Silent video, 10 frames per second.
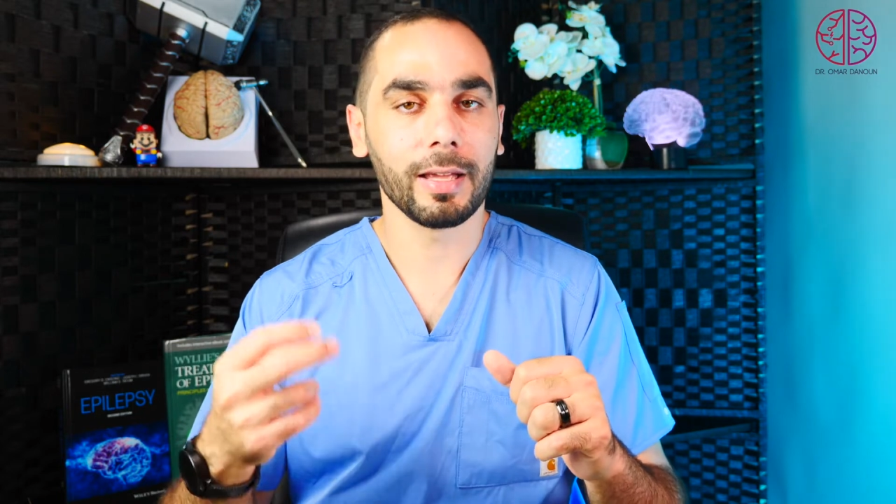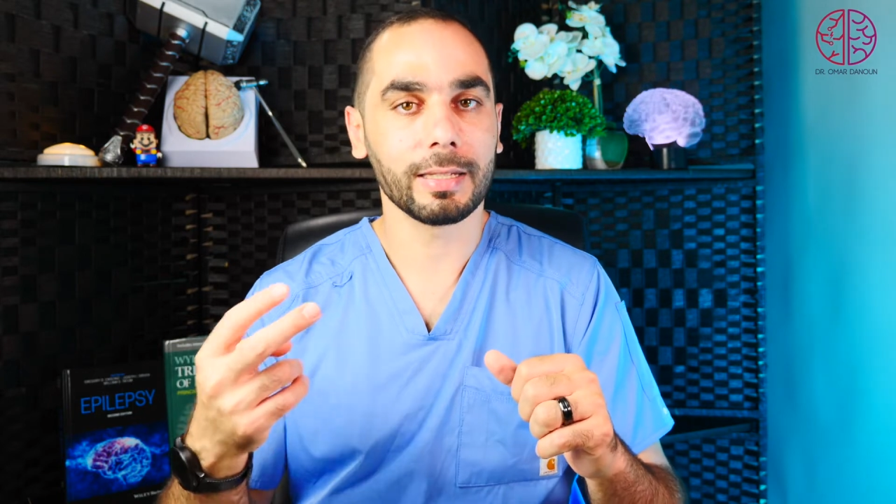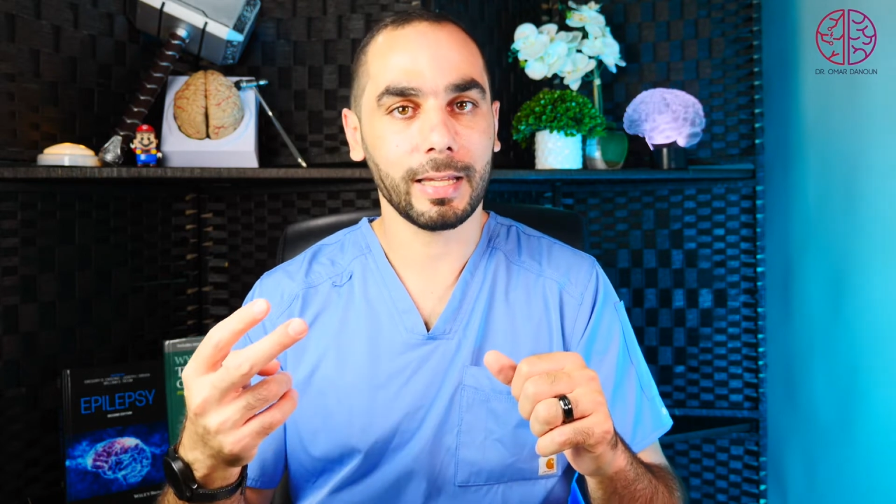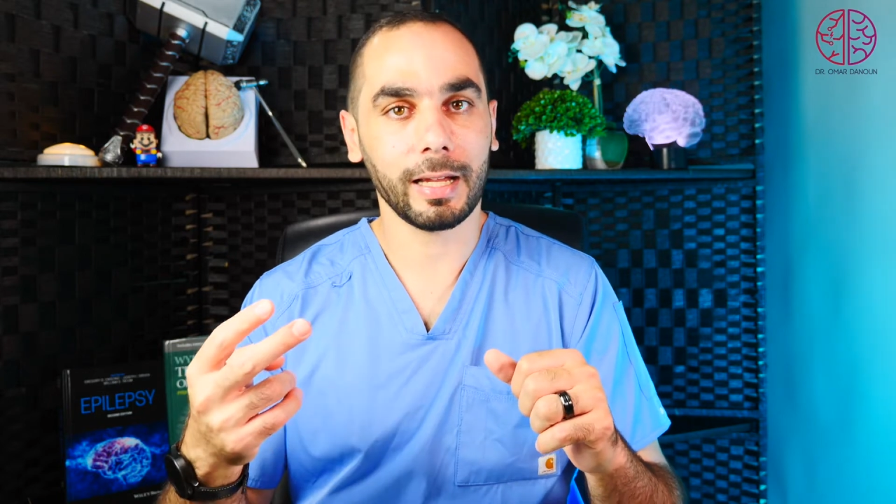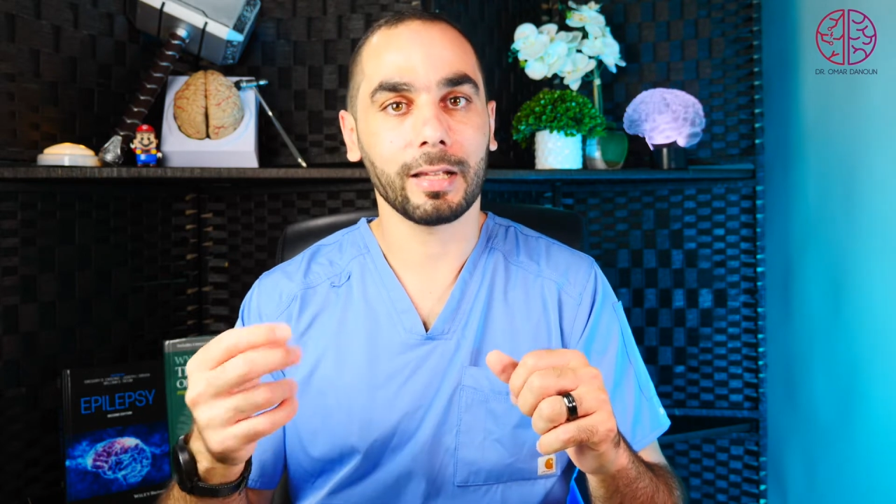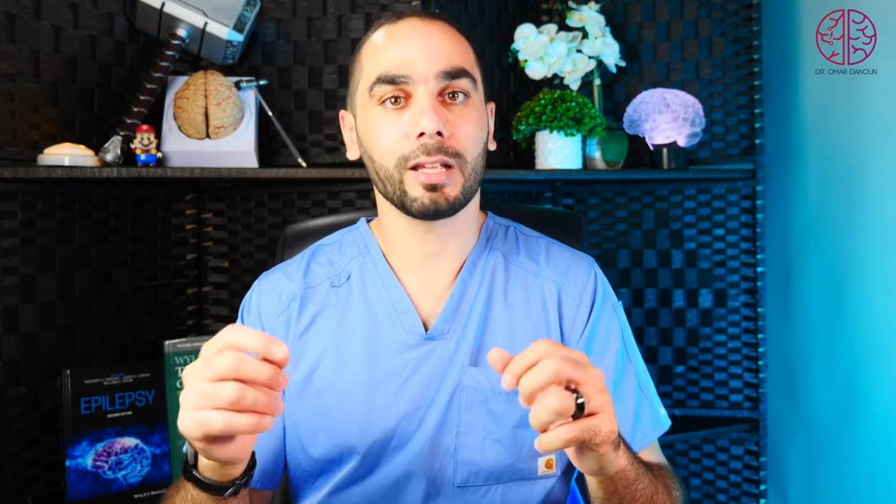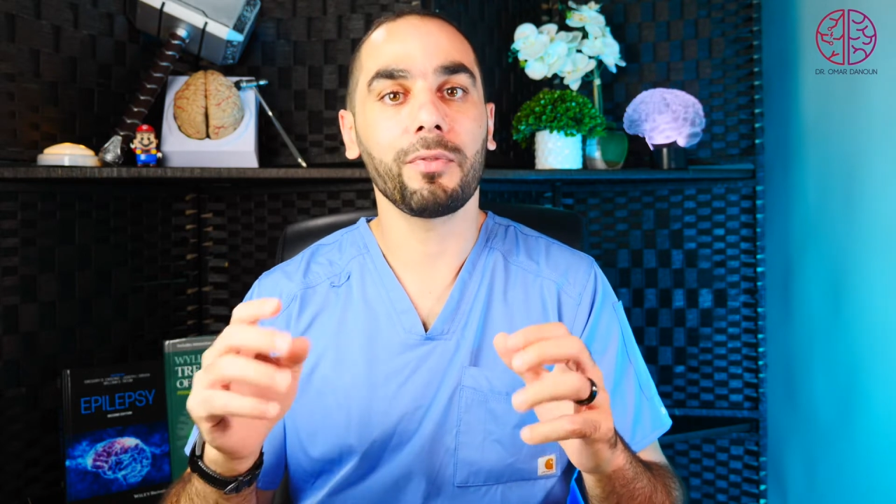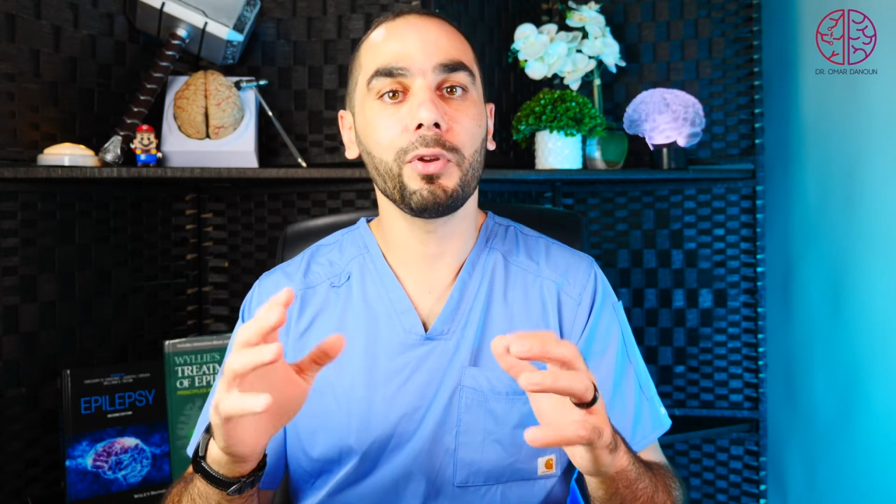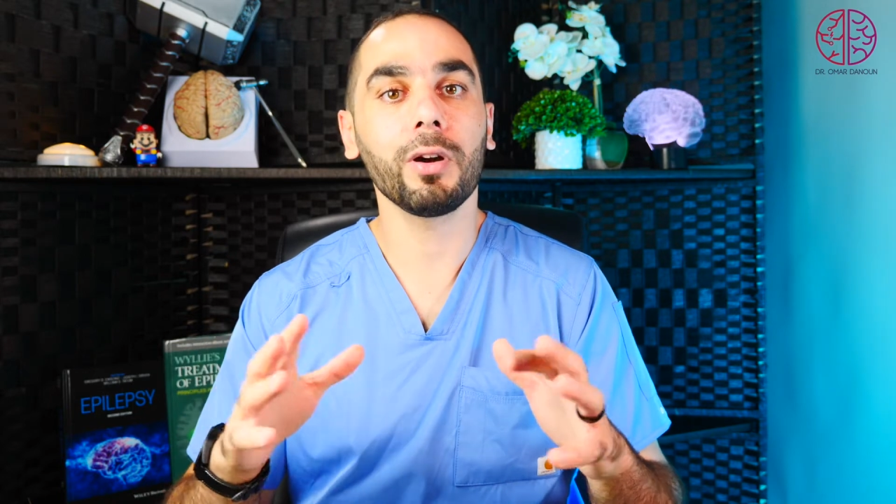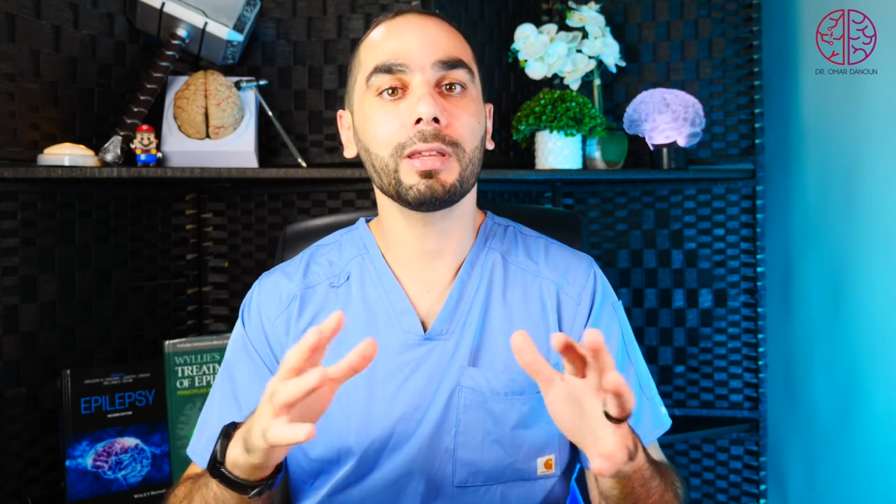Second,
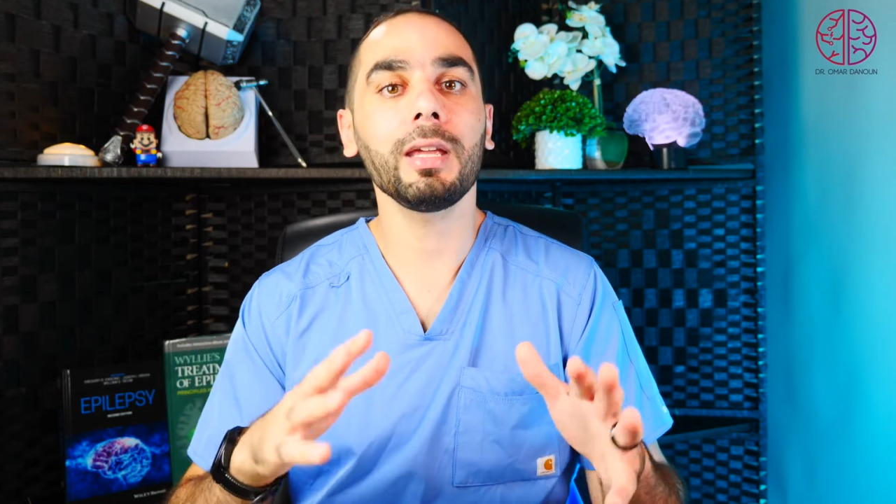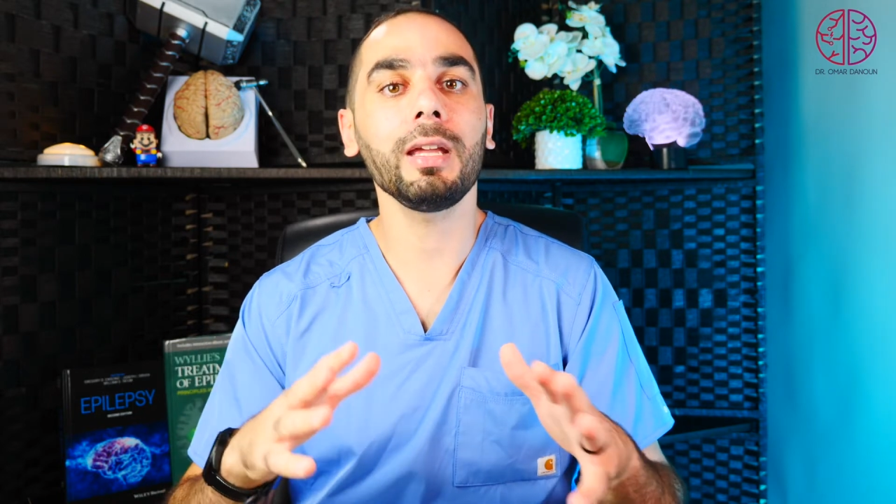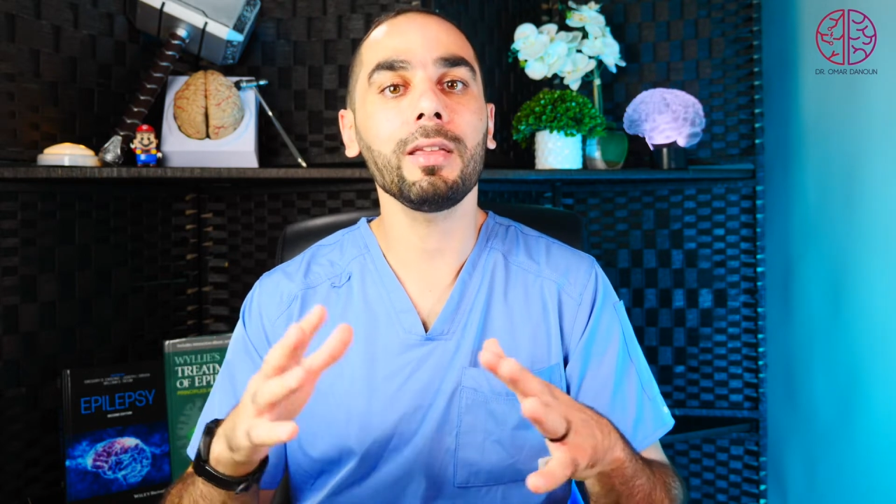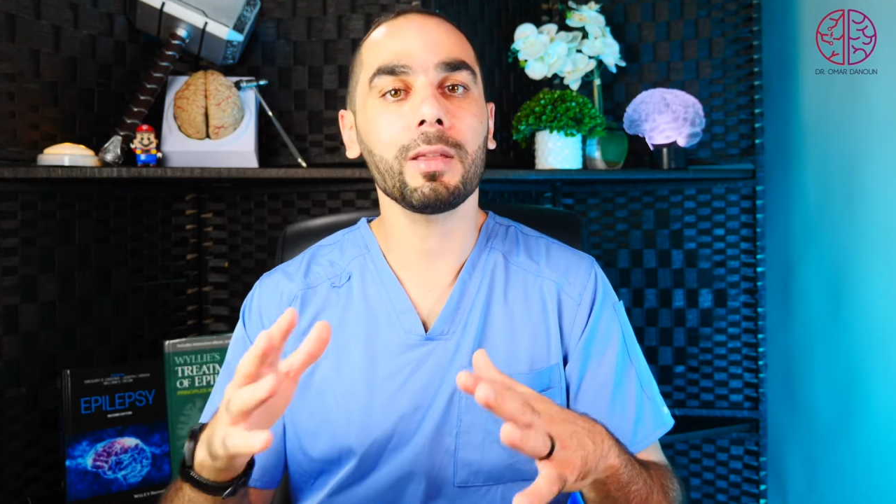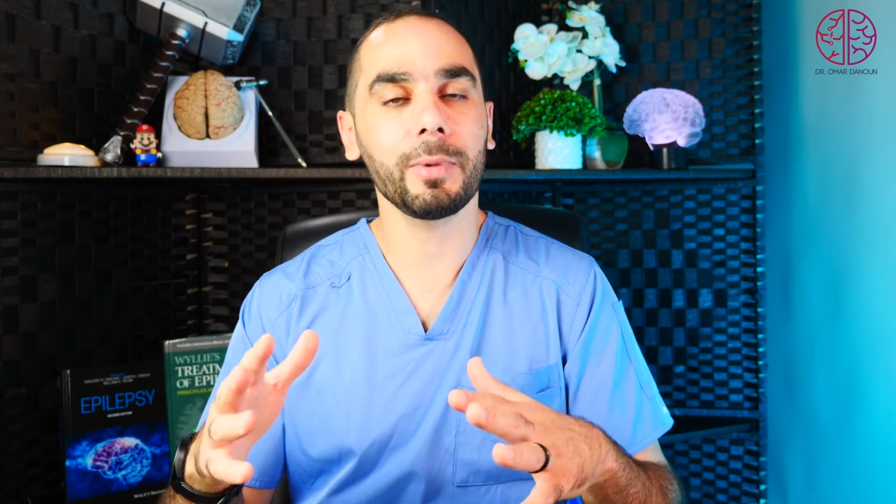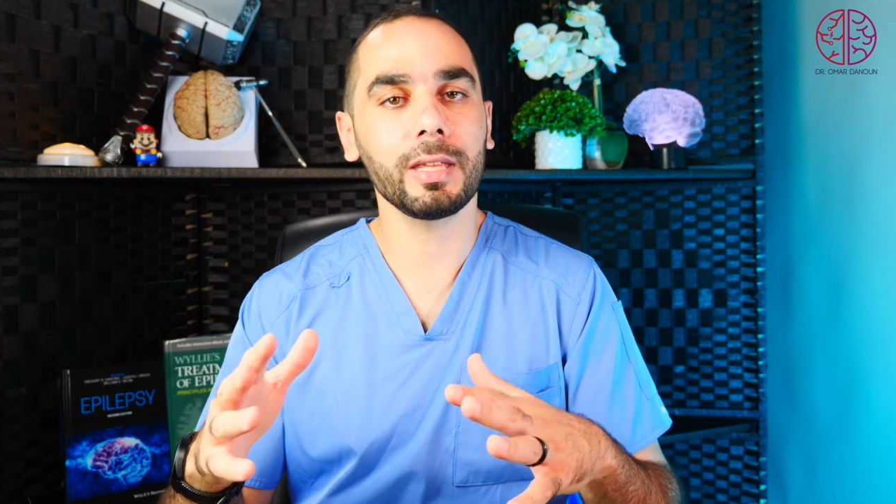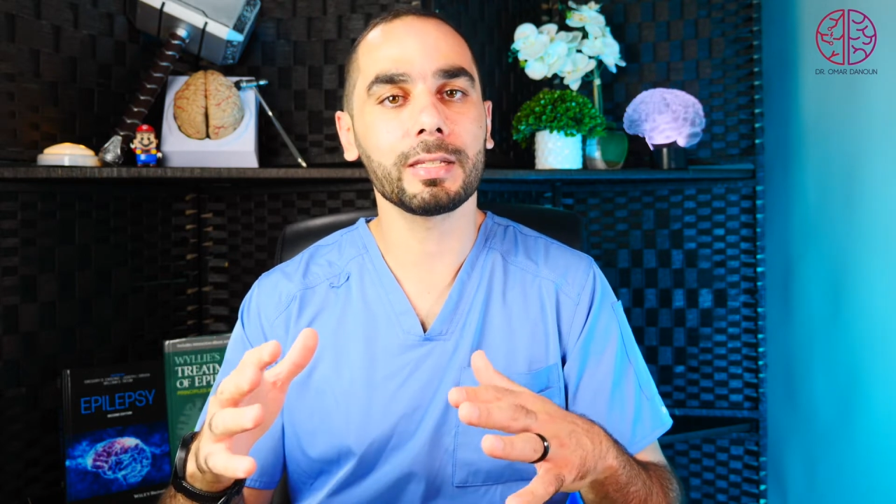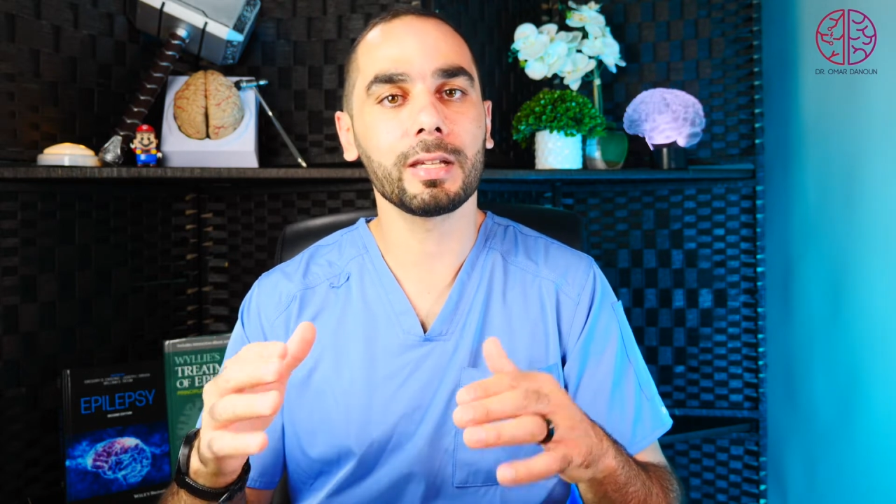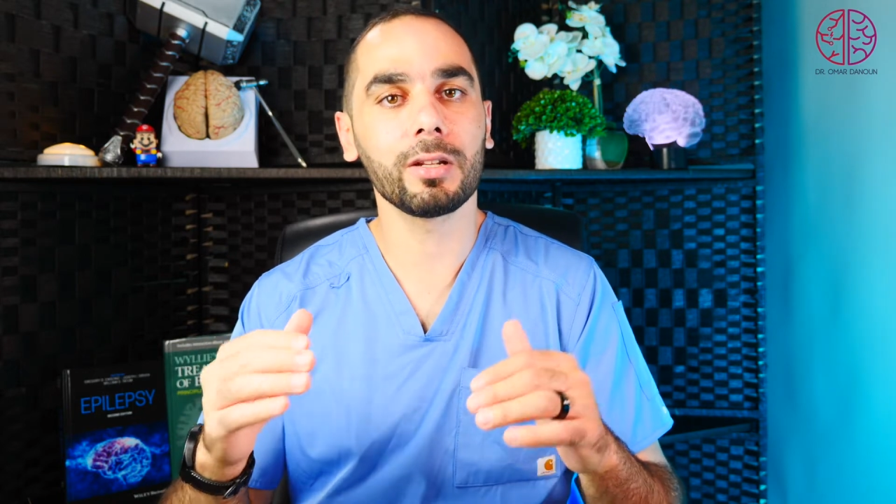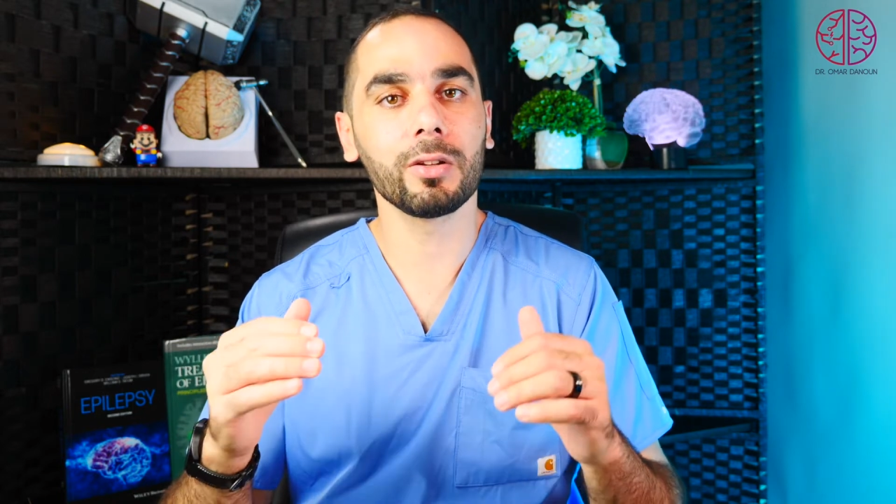if you are taking the
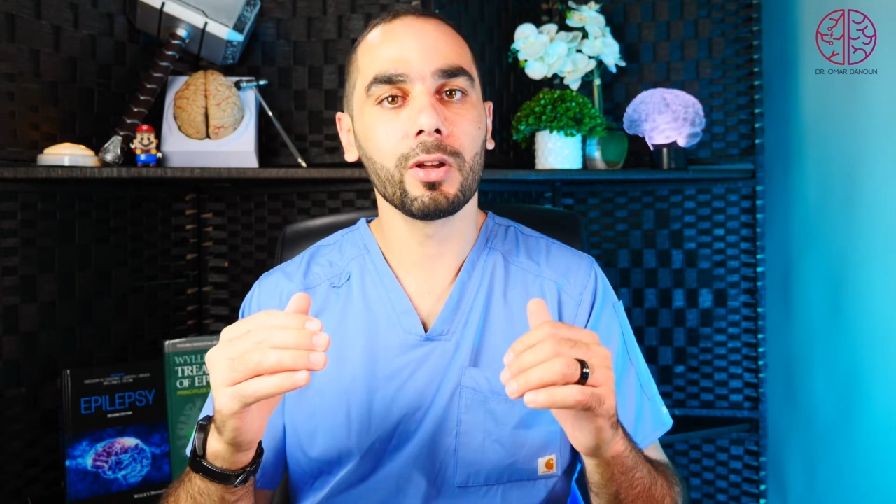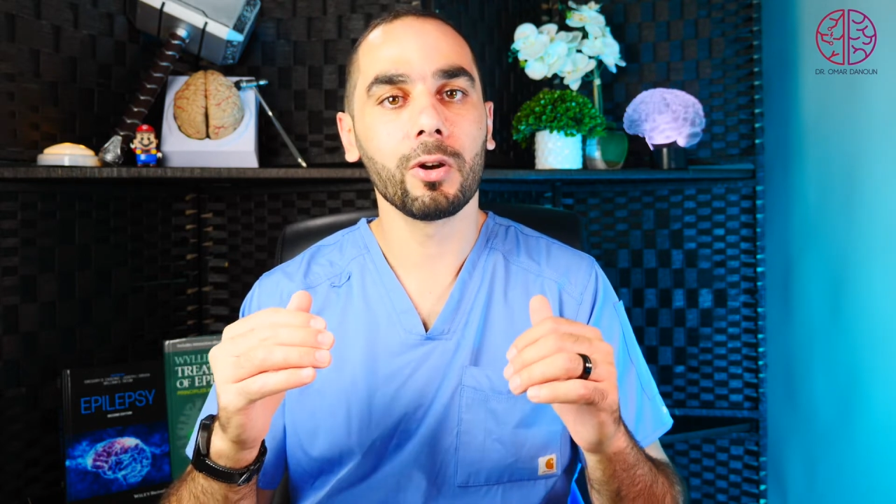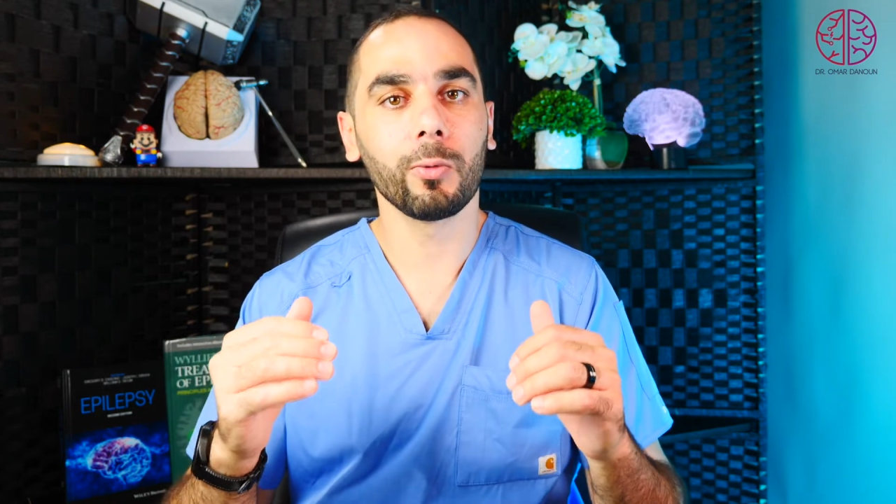medicine